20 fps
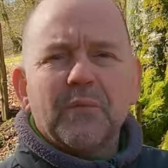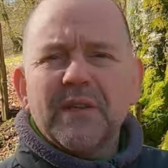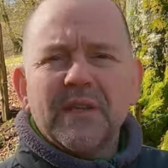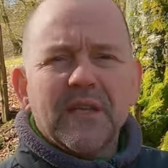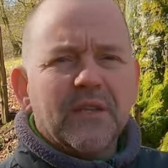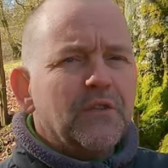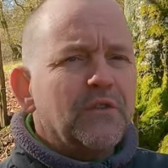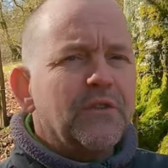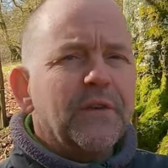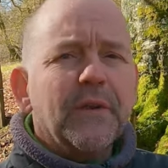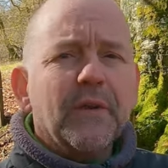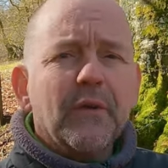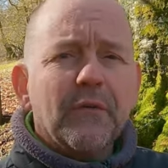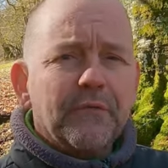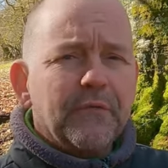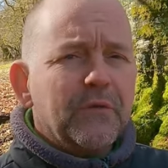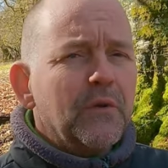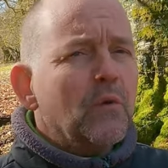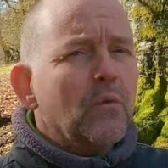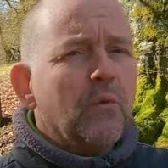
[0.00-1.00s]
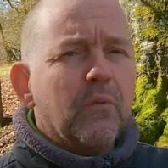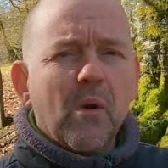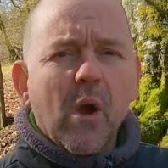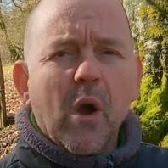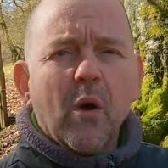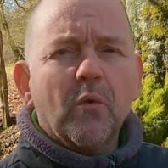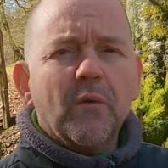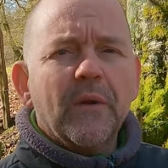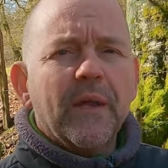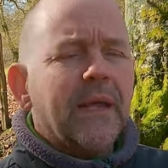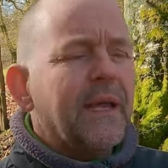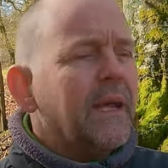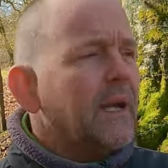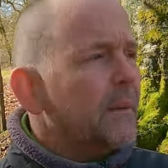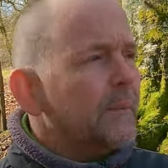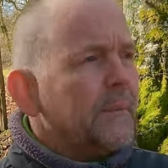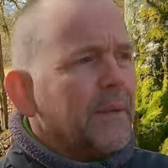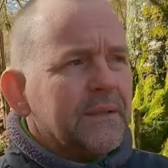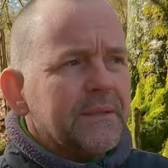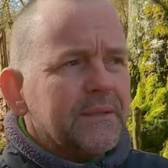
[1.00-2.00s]
We did see a few roe
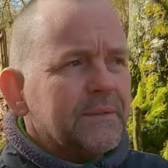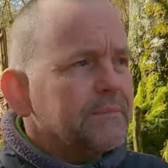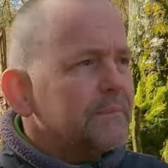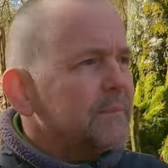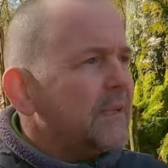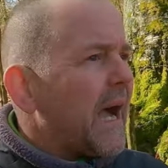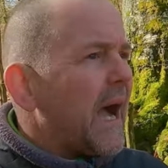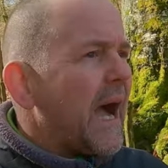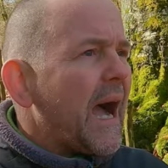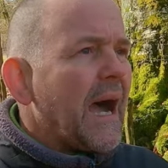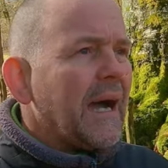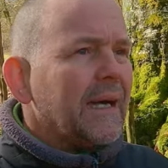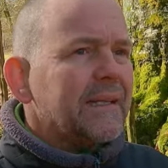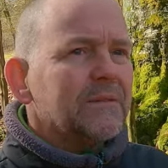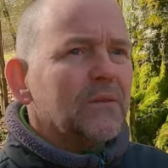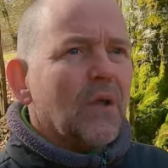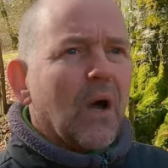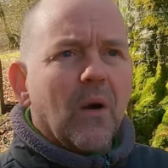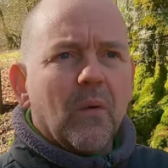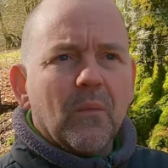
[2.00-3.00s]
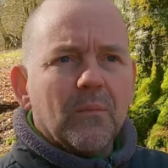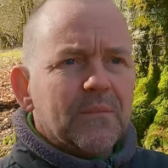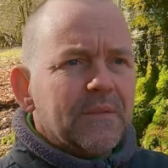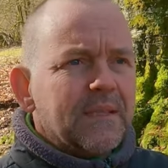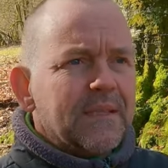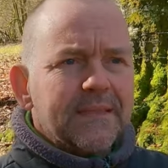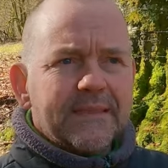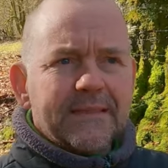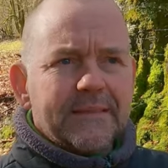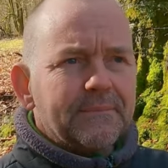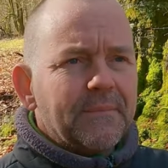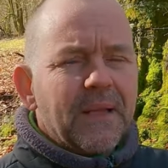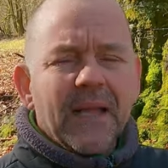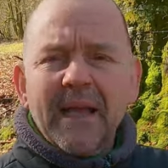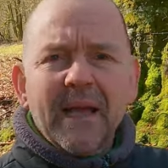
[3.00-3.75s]
deer, but no, this